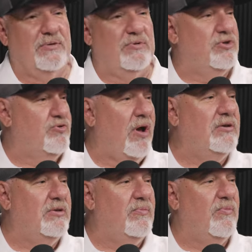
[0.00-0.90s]
he was
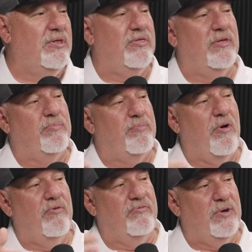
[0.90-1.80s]
struggling with the
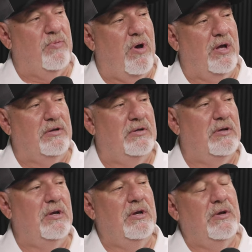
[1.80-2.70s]
Pro V1. Oh,
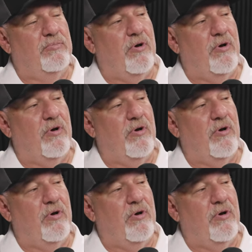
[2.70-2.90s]
sure.